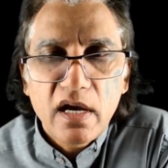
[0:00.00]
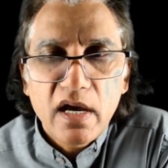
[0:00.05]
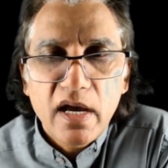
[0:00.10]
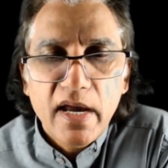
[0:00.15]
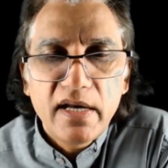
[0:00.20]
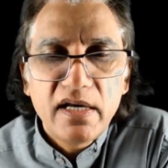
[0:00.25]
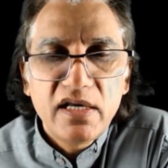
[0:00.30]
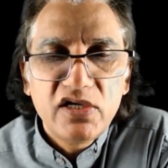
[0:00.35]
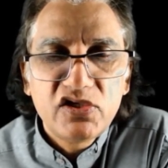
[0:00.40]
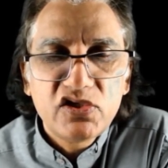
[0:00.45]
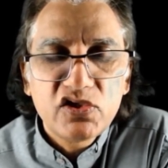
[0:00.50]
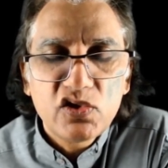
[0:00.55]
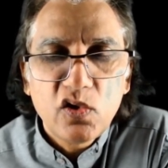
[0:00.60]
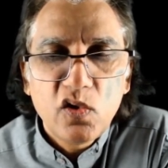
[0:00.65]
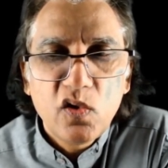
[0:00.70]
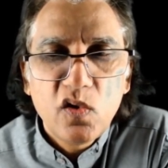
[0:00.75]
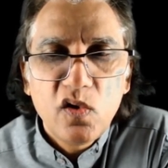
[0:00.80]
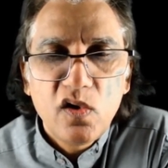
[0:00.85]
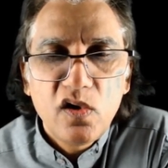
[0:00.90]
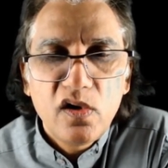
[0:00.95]
and his
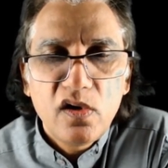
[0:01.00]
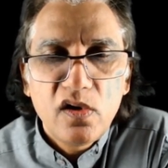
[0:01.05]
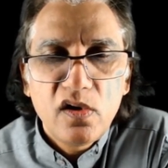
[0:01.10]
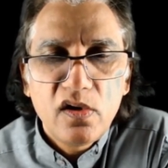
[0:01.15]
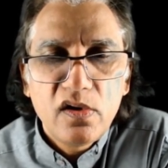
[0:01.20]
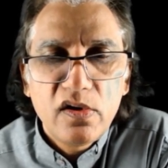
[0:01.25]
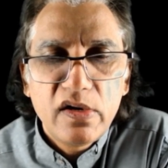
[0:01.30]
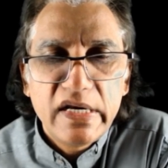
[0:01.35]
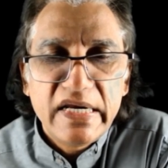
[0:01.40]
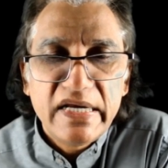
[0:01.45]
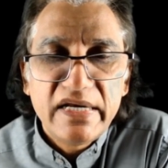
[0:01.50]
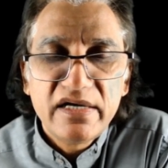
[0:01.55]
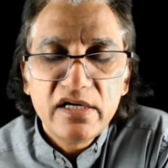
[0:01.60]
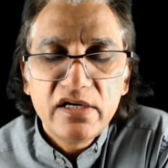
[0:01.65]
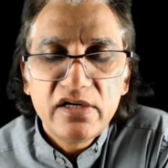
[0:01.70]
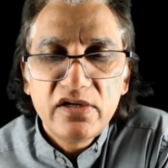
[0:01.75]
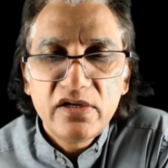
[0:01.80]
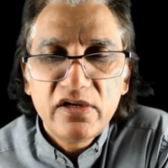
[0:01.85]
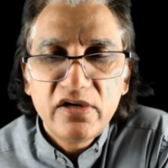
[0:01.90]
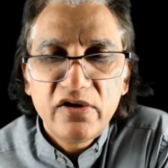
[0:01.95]
soul
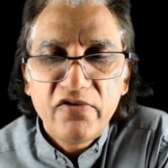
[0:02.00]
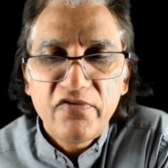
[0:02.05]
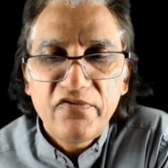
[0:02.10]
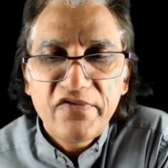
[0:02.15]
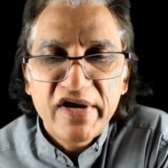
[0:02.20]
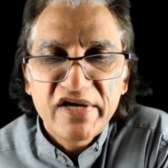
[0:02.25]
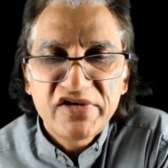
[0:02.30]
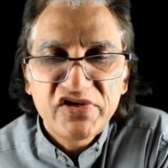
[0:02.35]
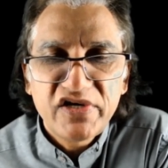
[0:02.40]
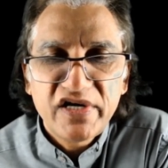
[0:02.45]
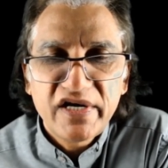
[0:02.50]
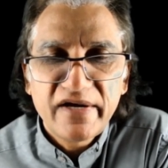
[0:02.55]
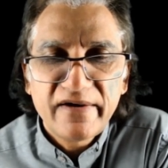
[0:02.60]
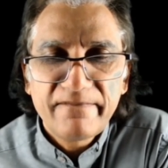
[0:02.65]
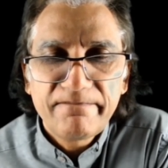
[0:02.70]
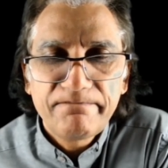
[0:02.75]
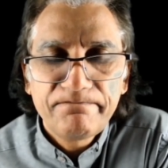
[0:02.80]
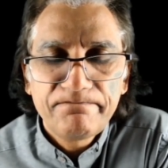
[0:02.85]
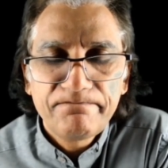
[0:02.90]
needed refreshing.